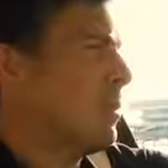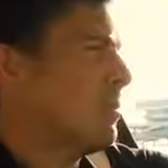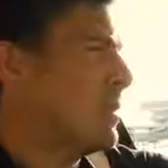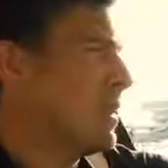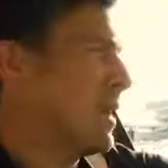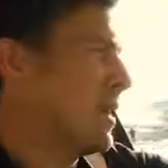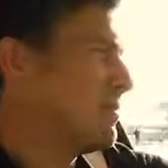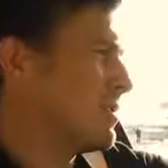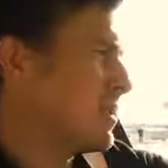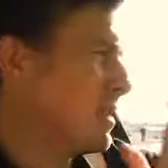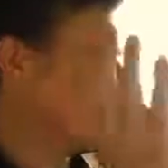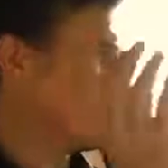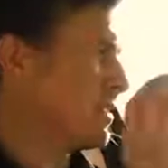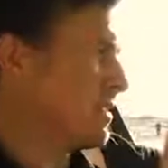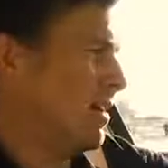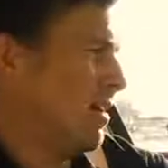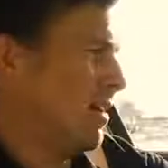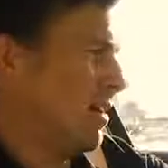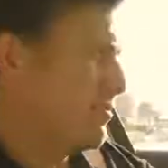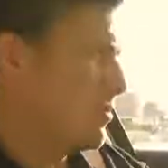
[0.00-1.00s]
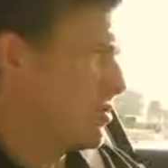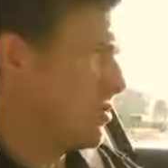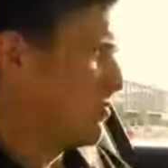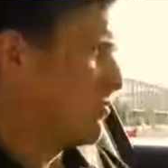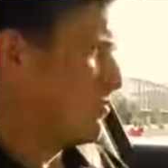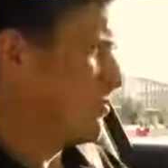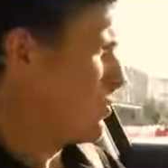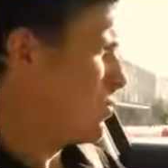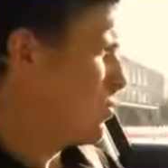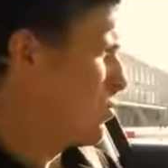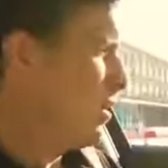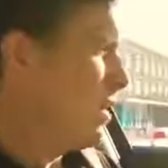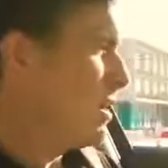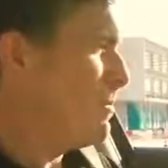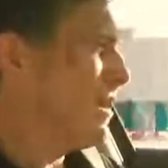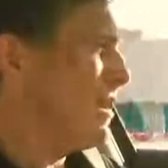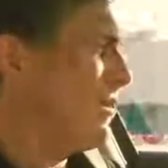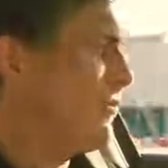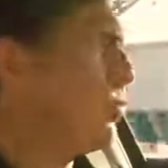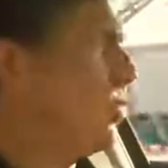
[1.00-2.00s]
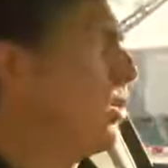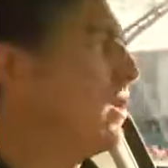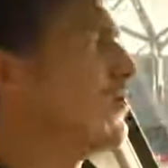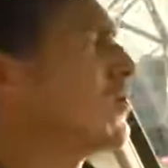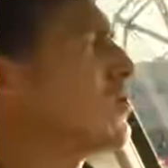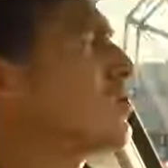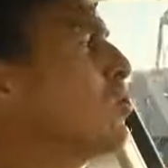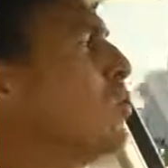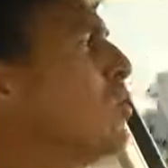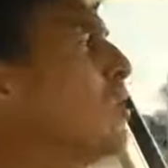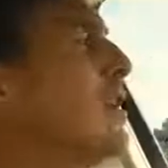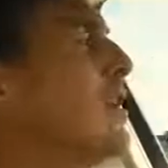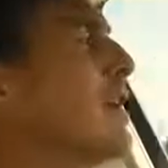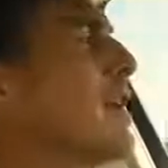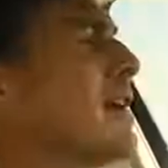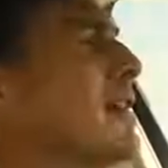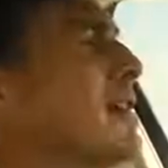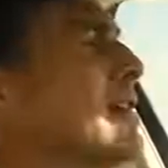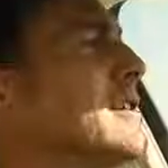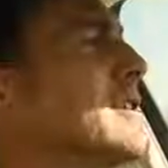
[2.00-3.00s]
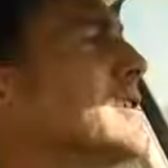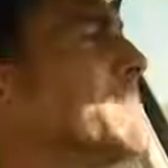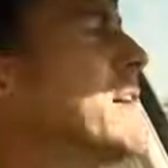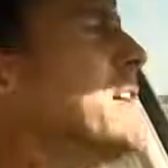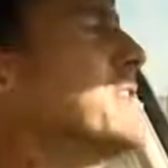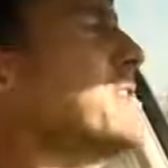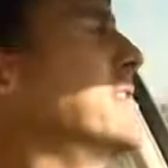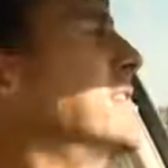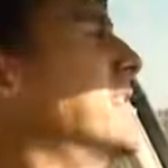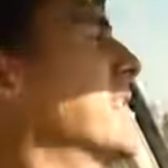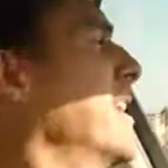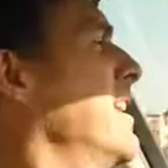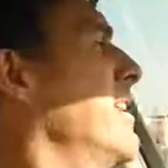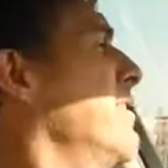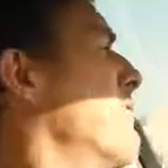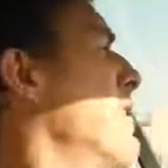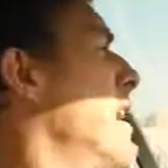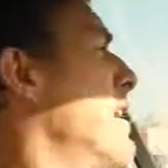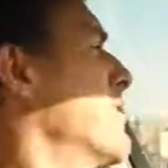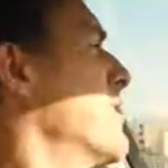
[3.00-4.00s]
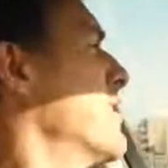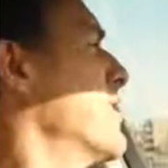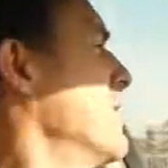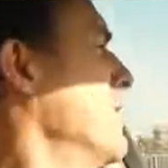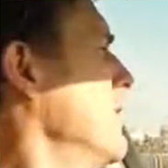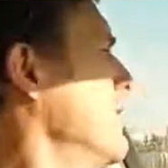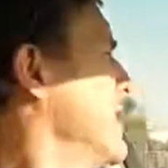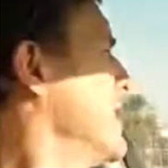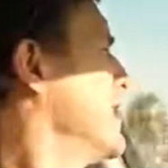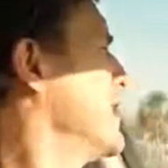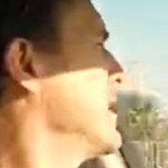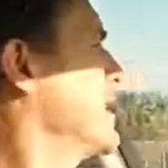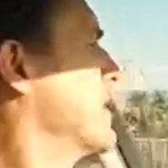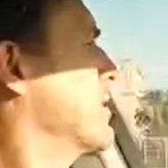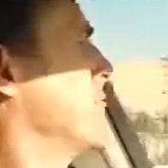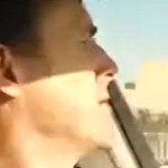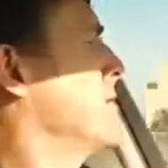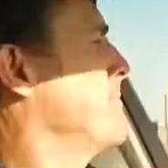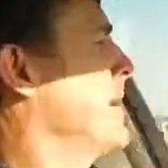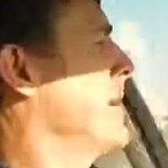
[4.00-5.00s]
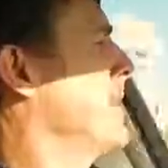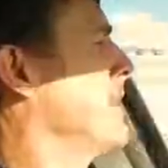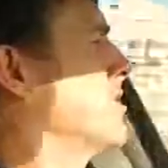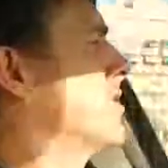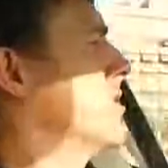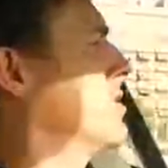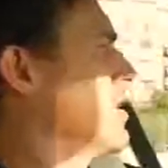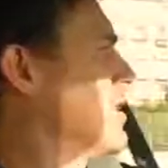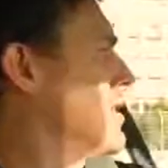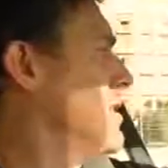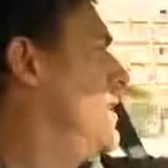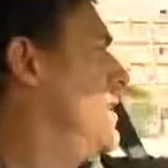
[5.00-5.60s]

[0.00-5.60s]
probably notice that I'm doing quite a bit of wheel twirling, especially to get it round 90-degree bends such as